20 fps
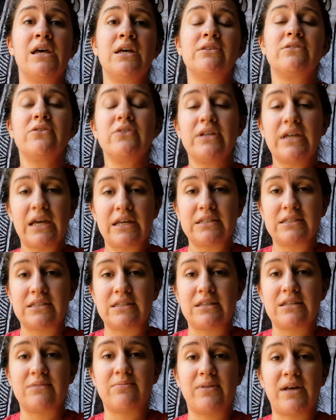So yes,
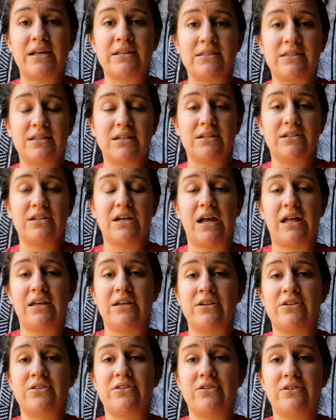this plastic
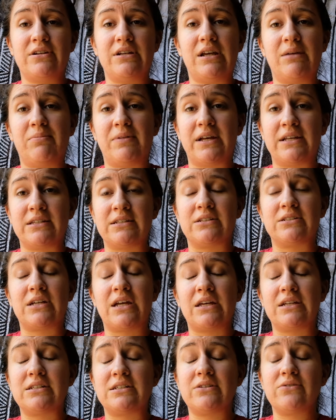challenge, 30-day plastic
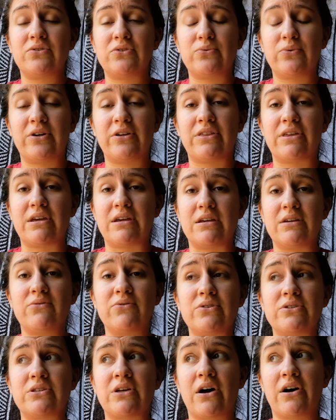challenge, it was worth it. It
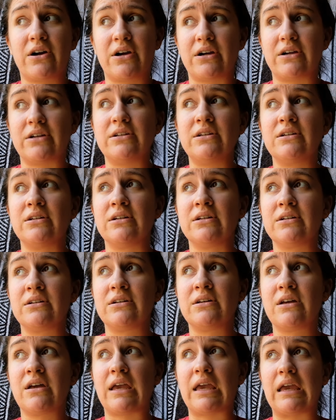was hard,
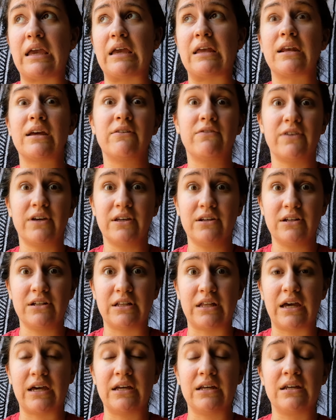and I failed a
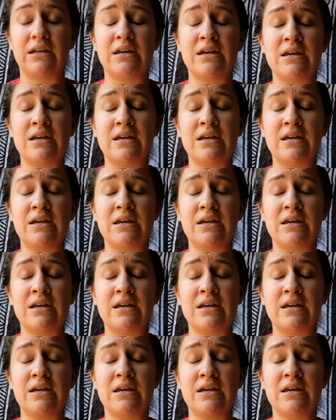lot,